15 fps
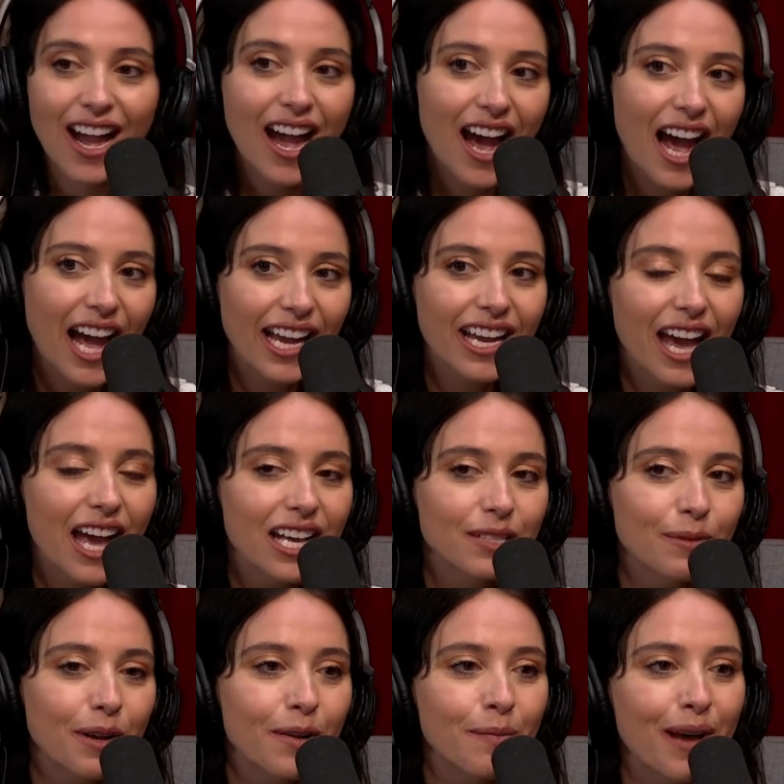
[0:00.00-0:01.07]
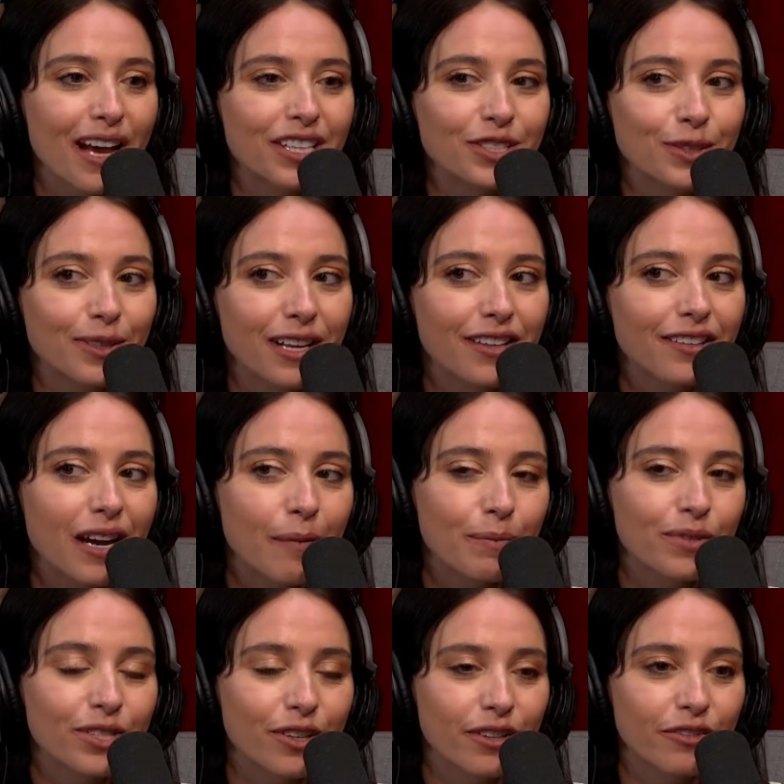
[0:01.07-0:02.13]
Hi, guys. Welcome back to another
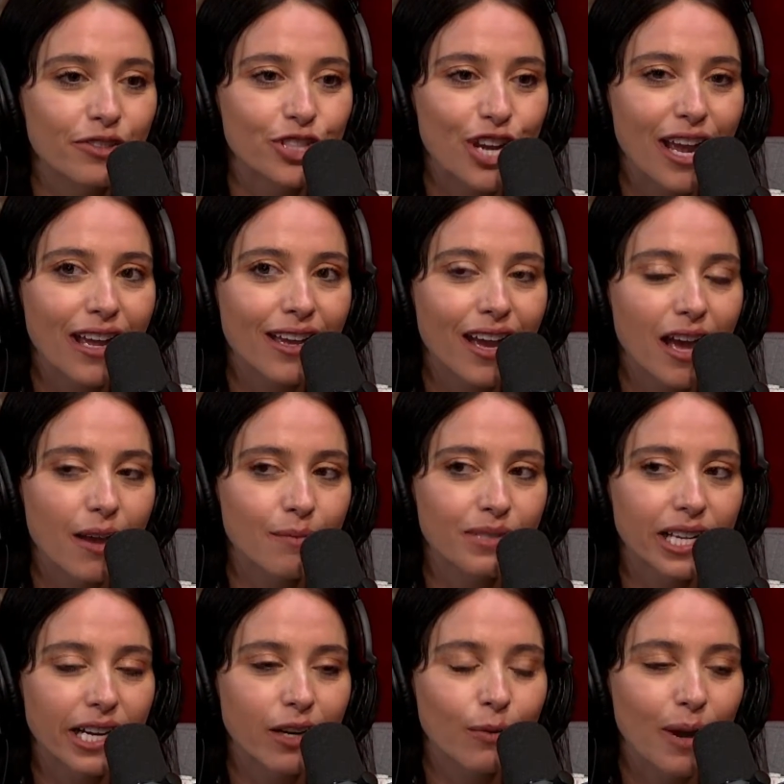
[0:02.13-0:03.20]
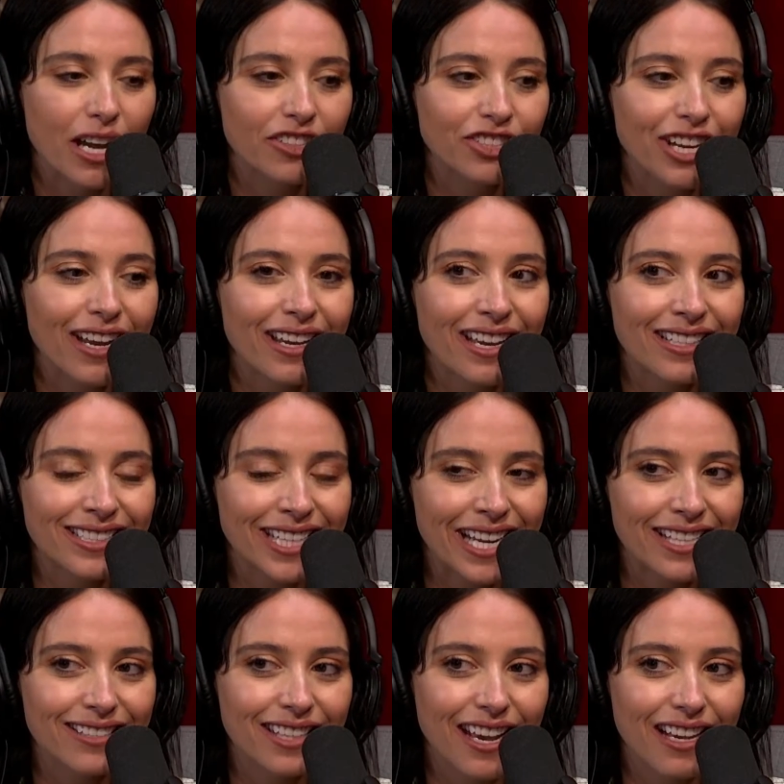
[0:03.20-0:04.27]
episode of Shank. I'm Sara Weinshenk, and
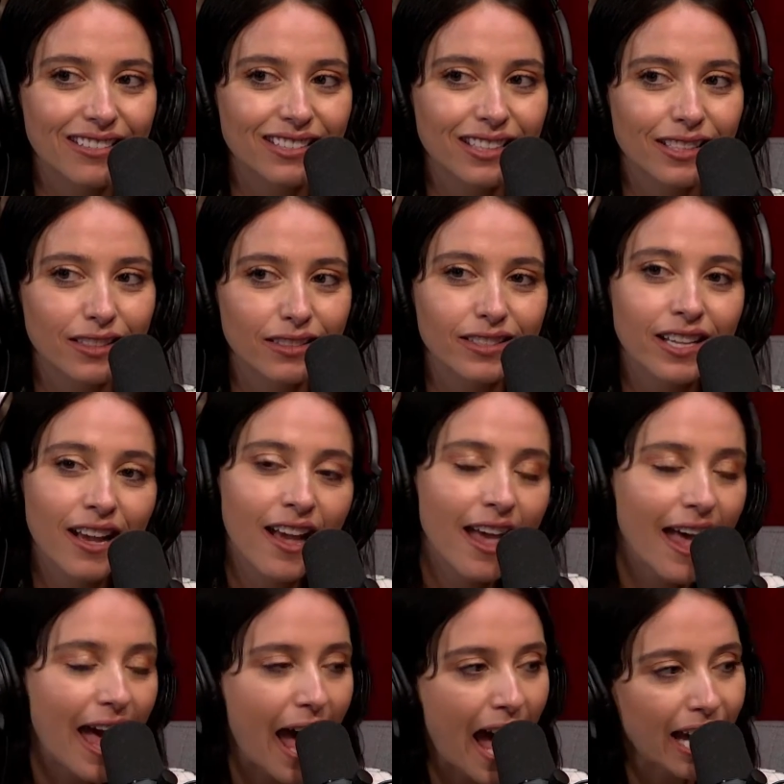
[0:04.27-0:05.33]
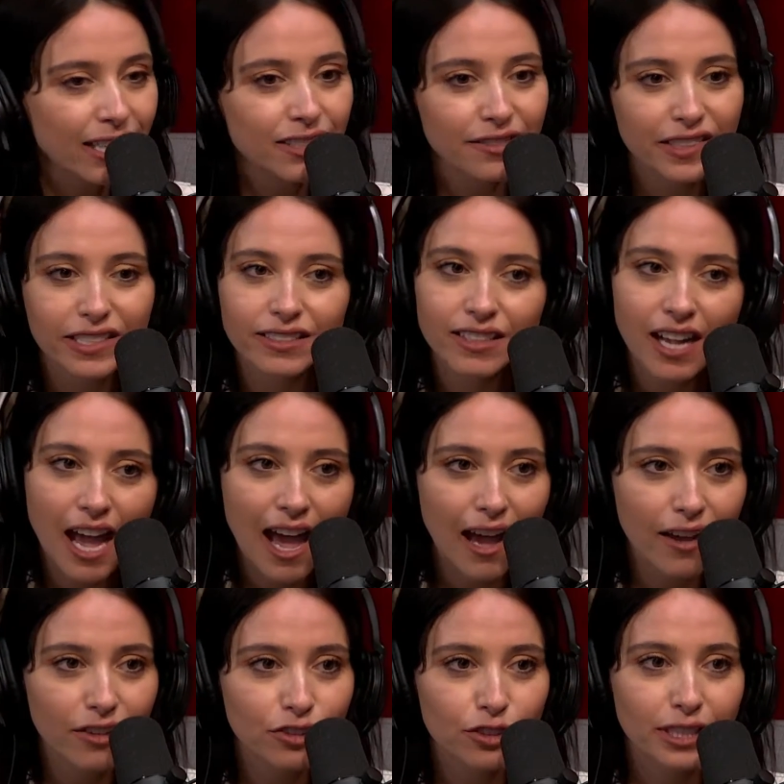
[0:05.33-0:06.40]
today's guest is activist,
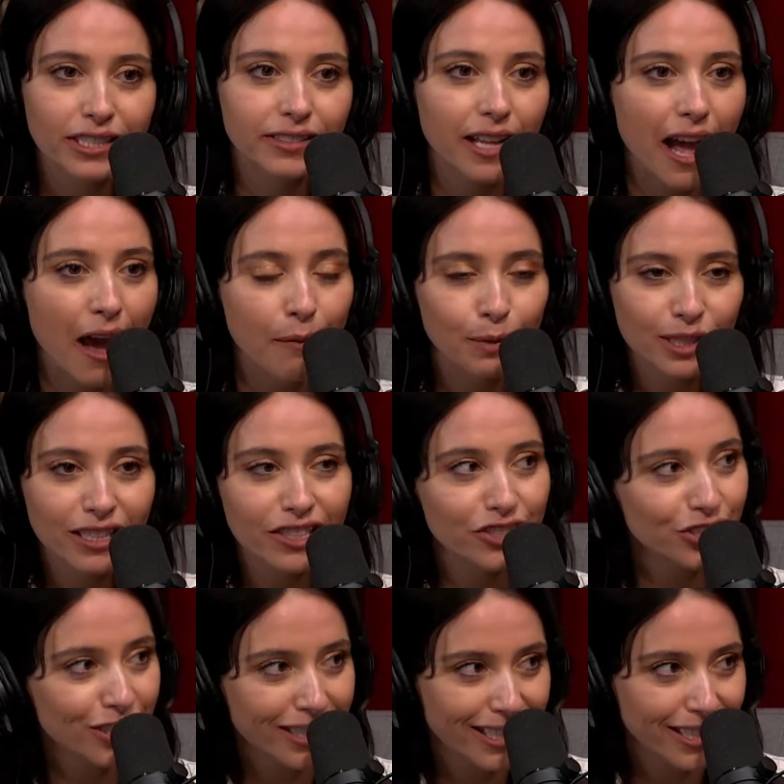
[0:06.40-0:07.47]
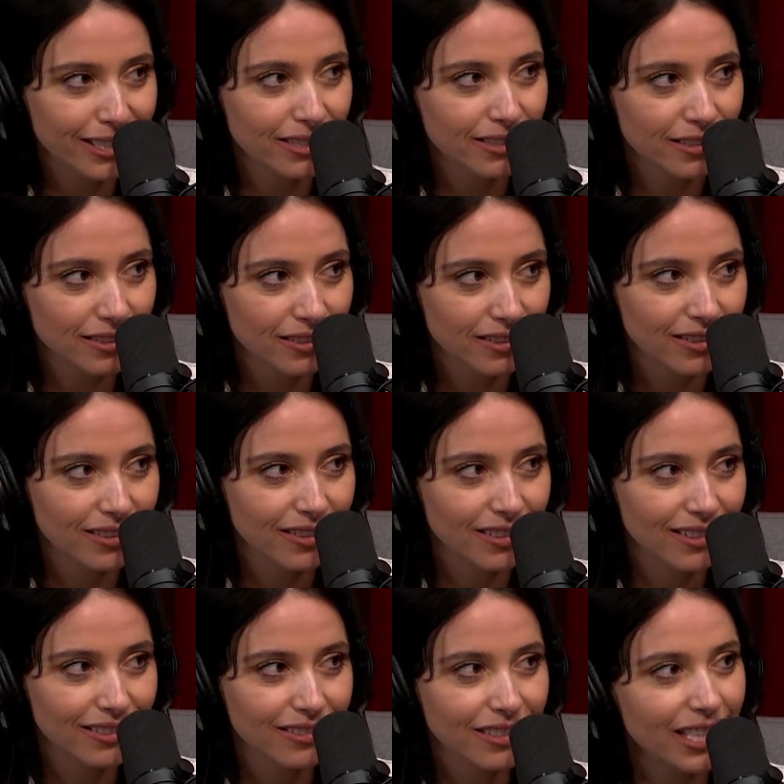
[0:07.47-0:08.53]
actress, abolitionist.
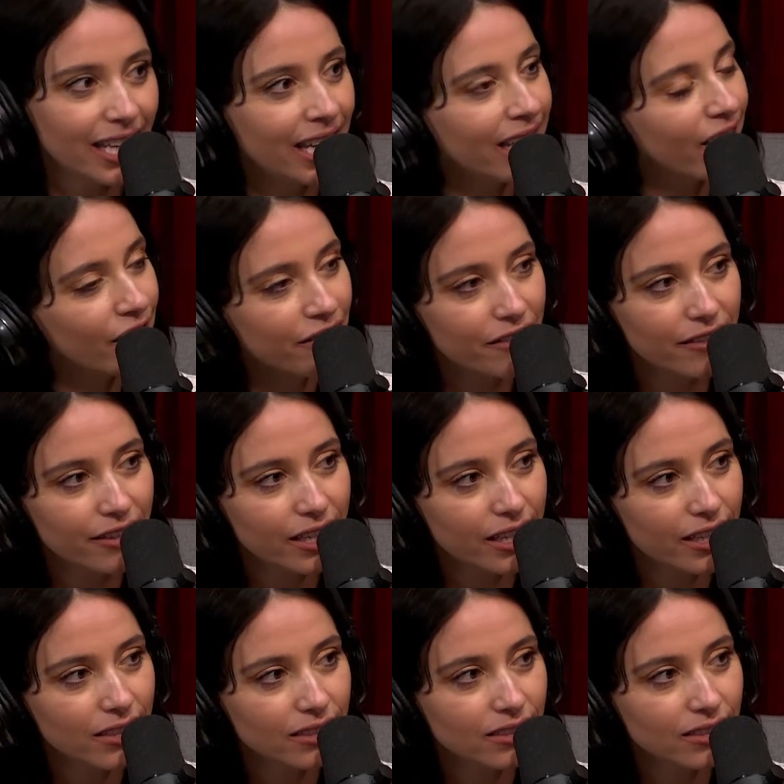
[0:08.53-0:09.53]
Did I hit all the things?